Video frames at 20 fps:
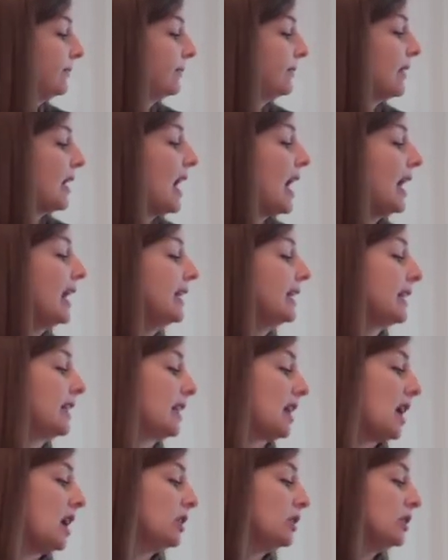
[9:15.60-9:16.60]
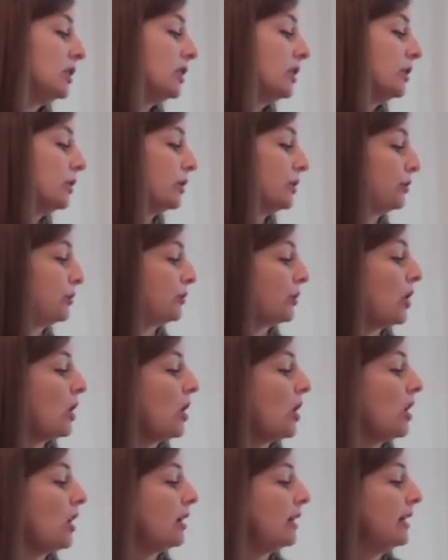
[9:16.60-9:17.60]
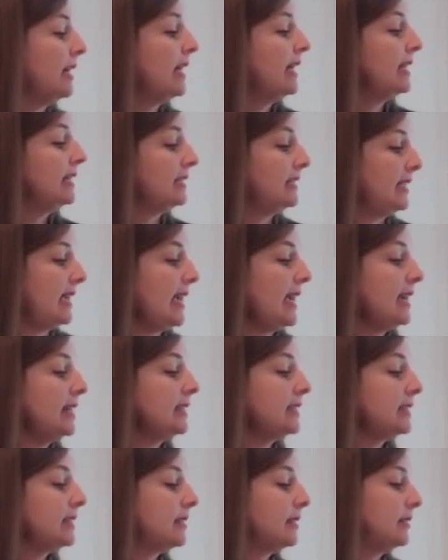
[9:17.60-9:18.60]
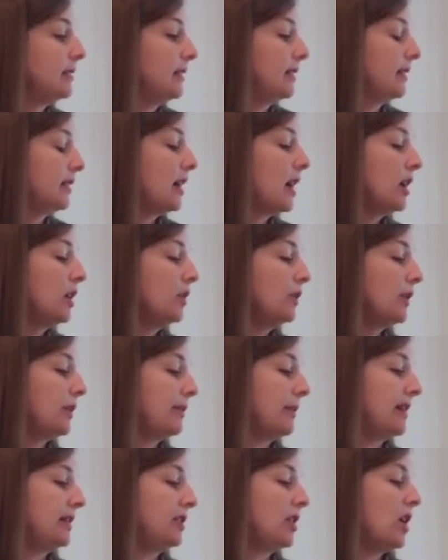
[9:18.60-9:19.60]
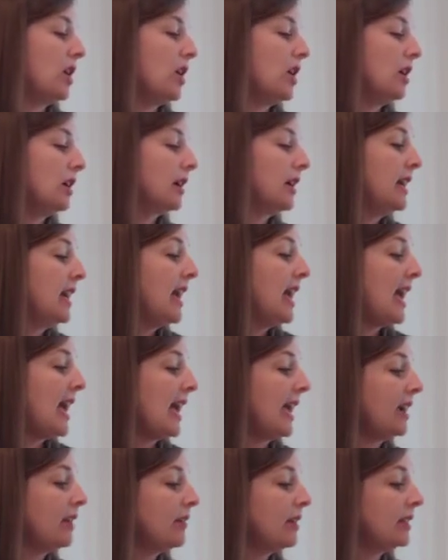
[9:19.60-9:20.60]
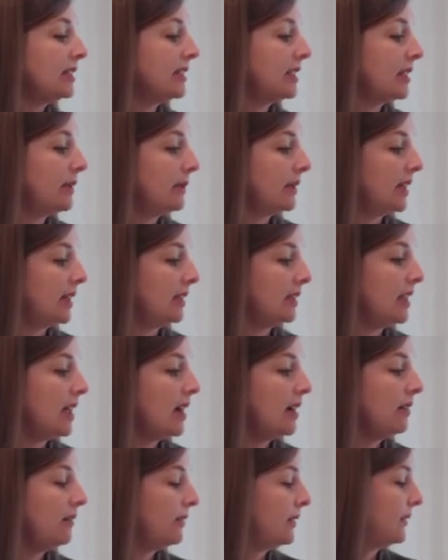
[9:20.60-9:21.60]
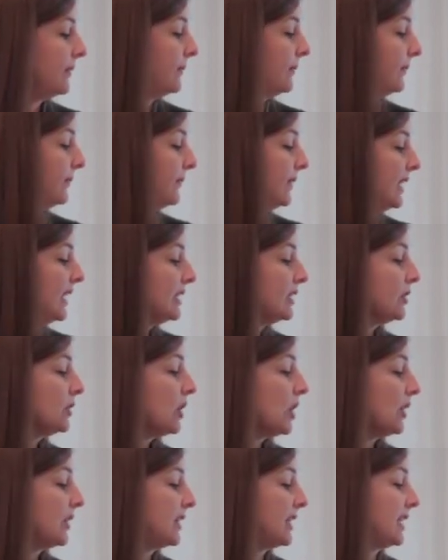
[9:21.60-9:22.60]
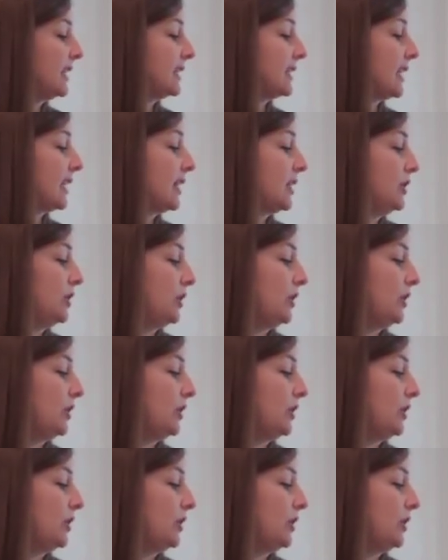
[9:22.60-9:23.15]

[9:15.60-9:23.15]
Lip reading: I can color or draw, dance, cuddle with my dog, hang around someone I love. These are all things I can do to